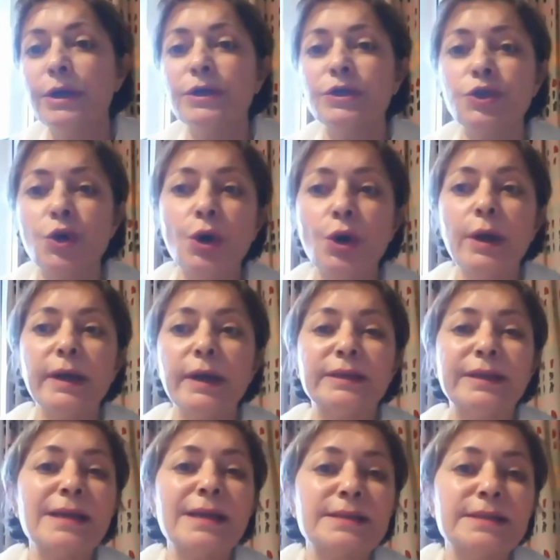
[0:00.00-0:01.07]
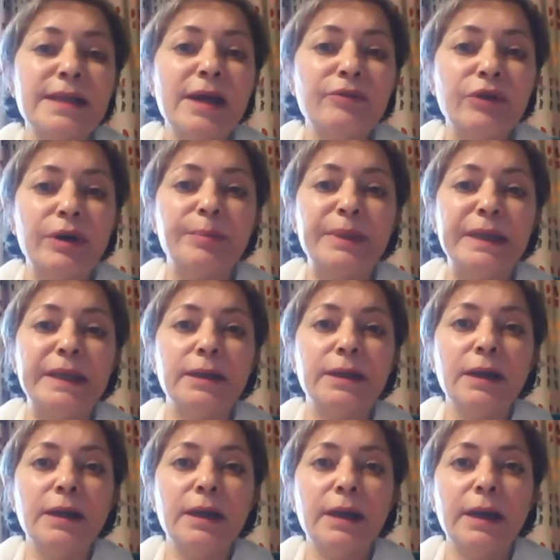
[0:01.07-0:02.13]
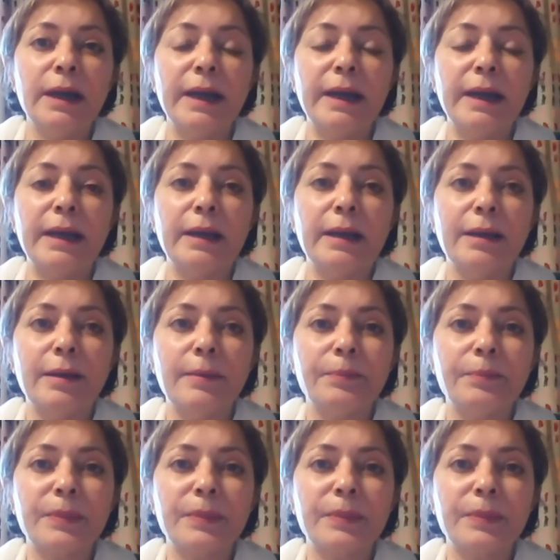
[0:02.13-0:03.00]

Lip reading: So it has never been a